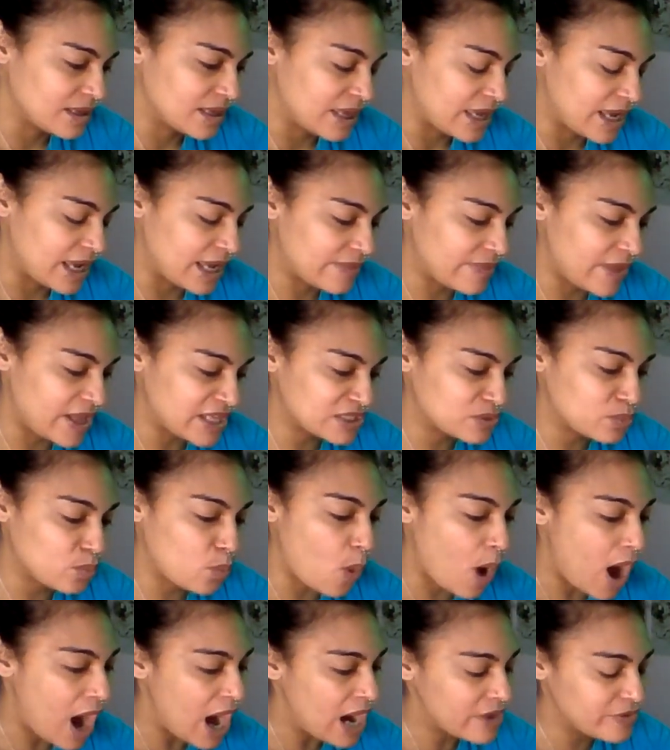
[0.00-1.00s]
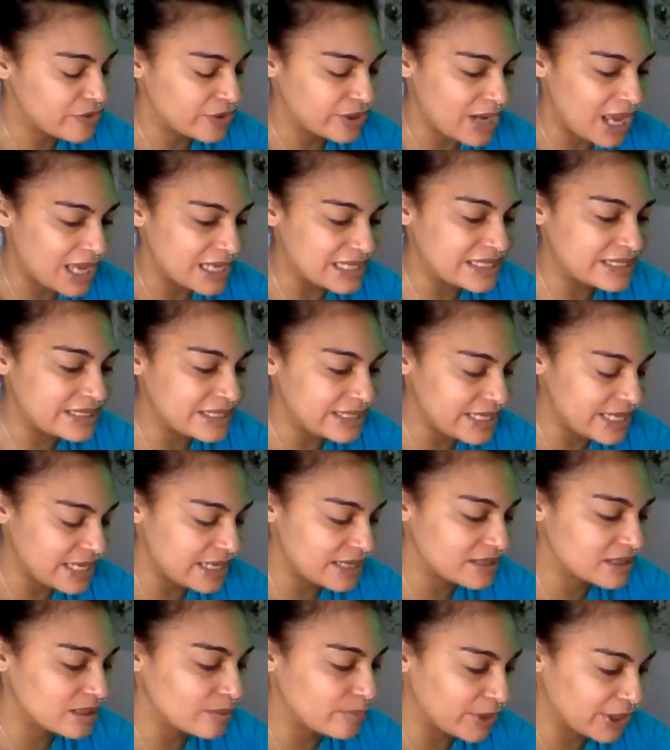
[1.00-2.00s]
And that's why they're not seeing
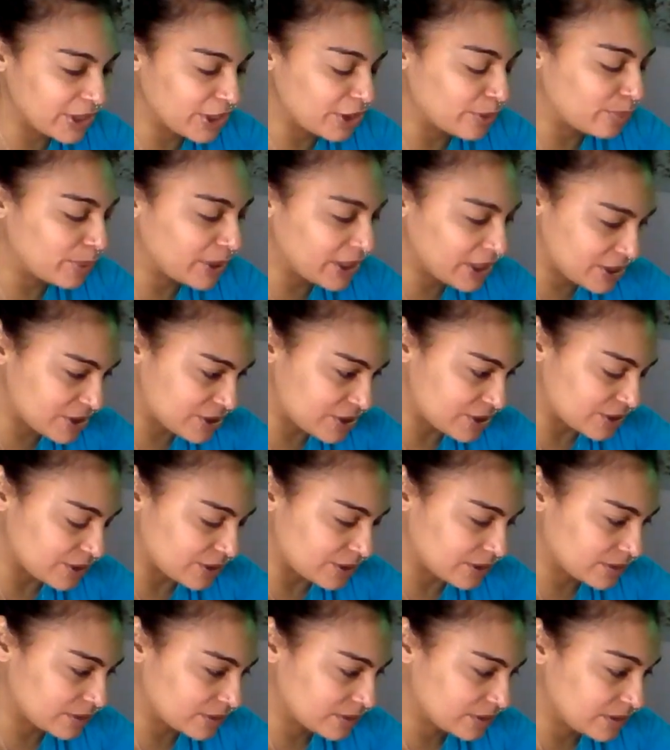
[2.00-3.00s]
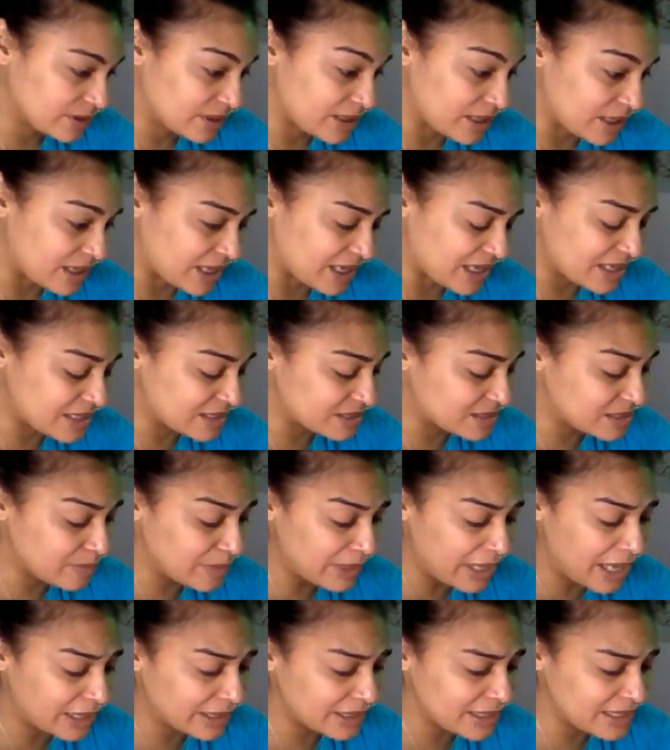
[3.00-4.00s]
the bigger picture. And to be
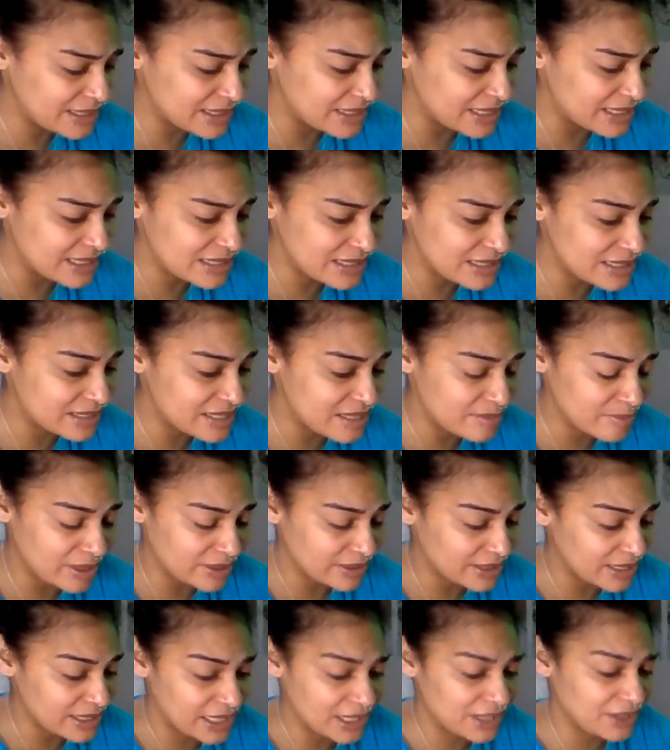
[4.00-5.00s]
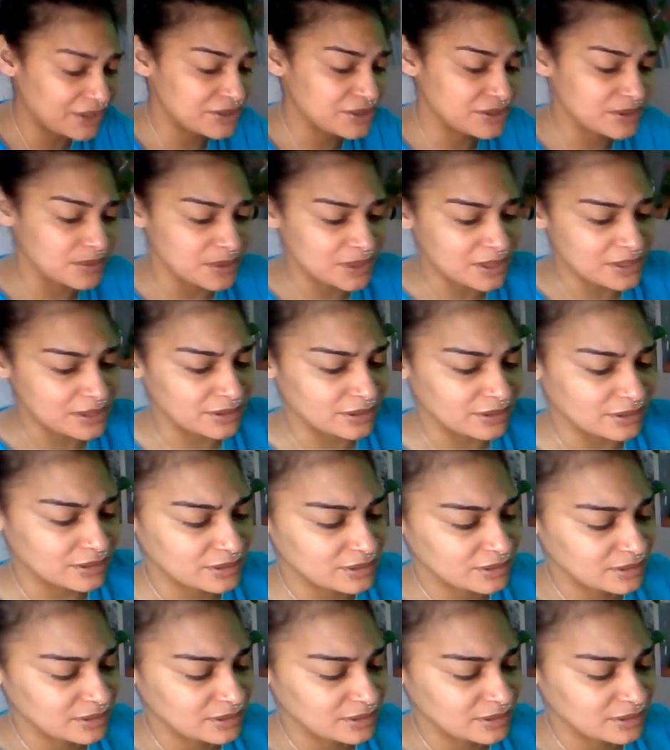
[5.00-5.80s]
honest, it doesn't seem like they care to either.